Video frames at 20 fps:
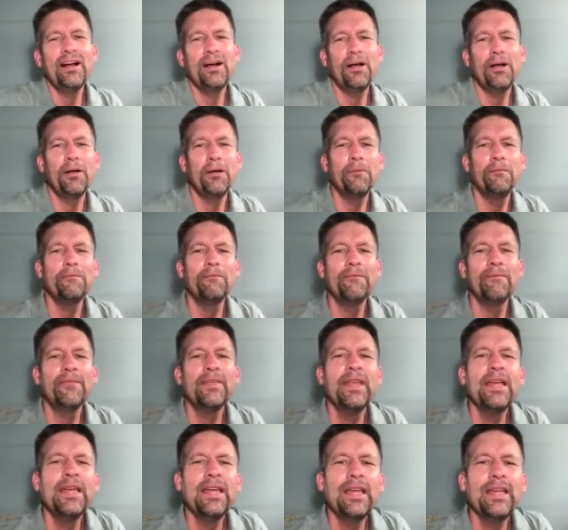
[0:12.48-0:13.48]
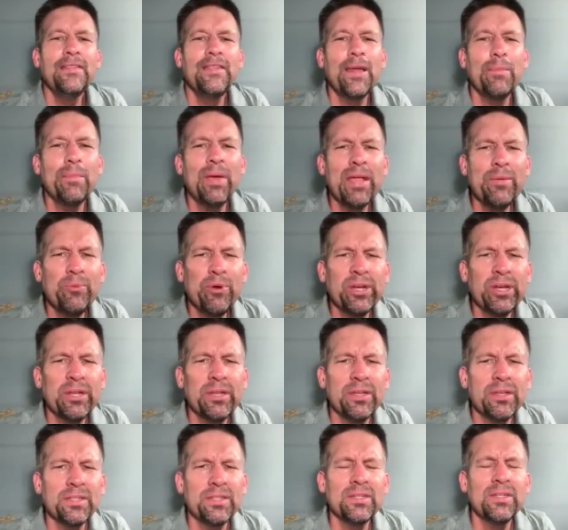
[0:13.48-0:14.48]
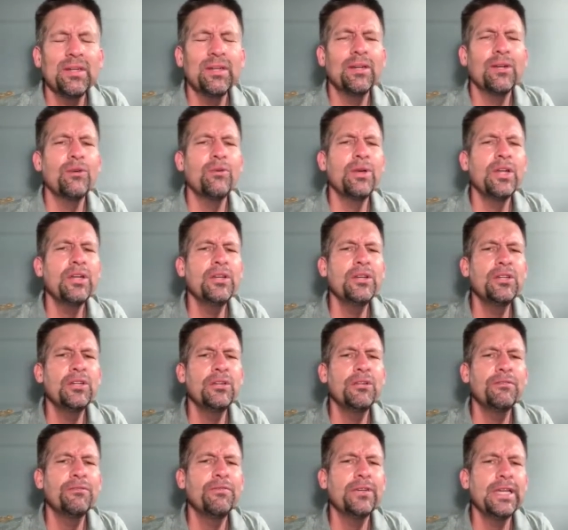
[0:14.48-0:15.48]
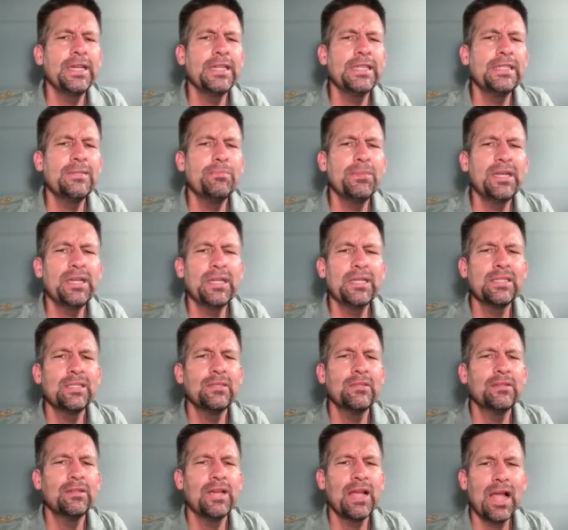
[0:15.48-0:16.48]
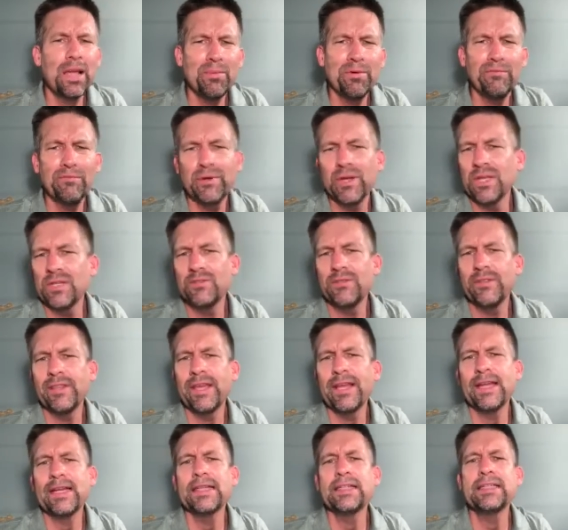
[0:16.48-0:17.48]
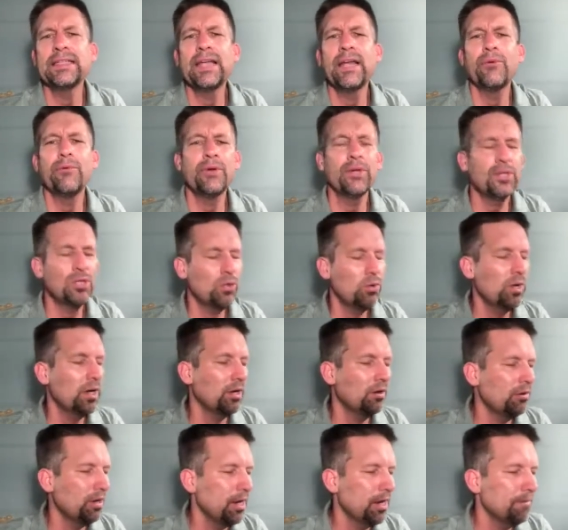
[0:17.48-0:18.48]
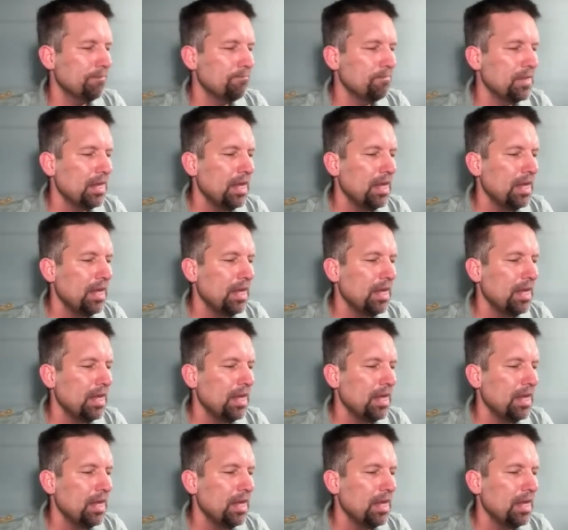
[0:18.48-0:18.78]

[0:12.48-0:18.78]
Um, that might bring a, a grin to your face because the common phrase for that is get rich quick, right?